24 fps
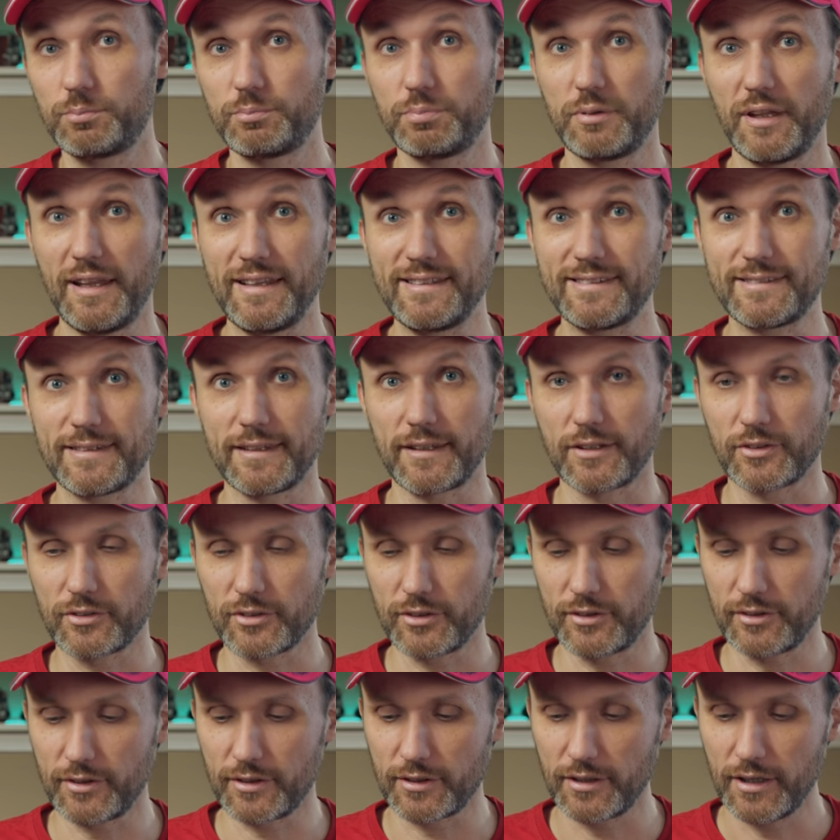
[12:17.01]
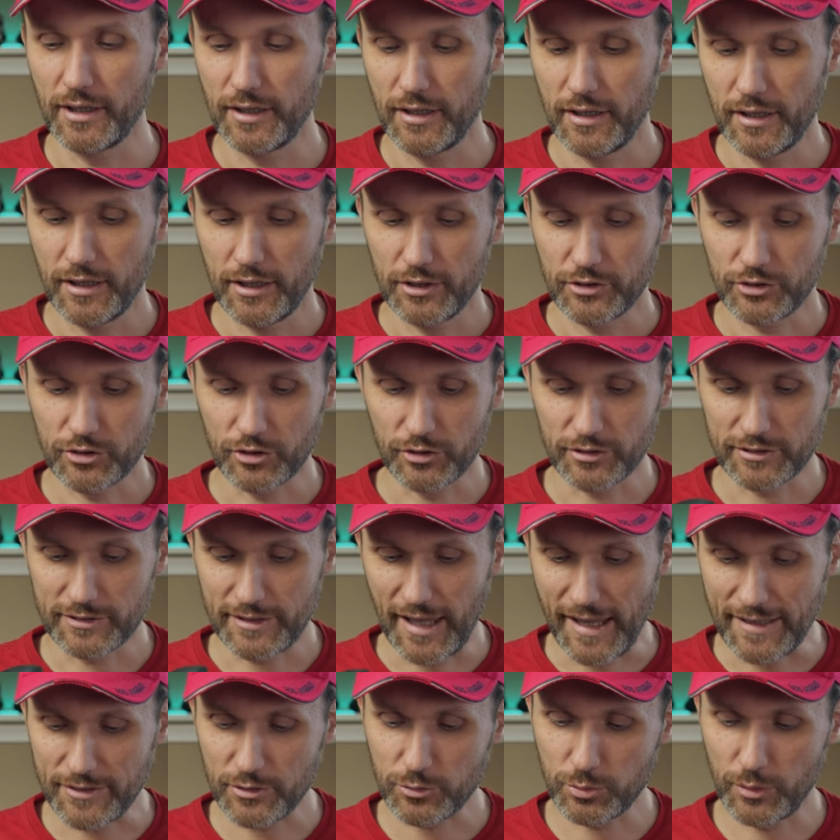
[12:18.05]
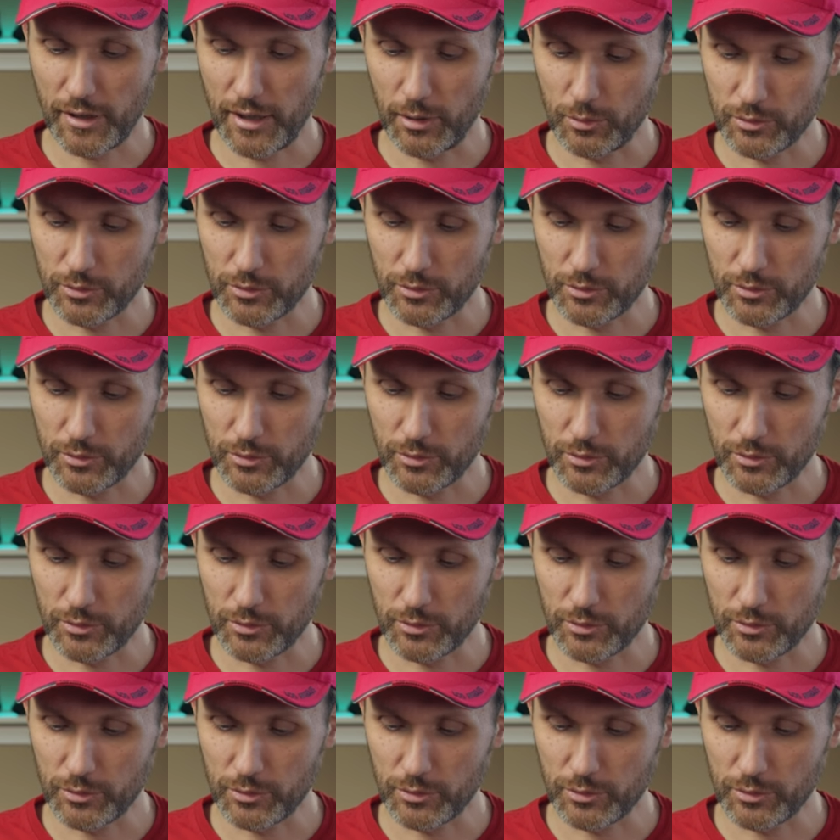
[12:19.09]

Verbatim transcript: place things in there. So that's what I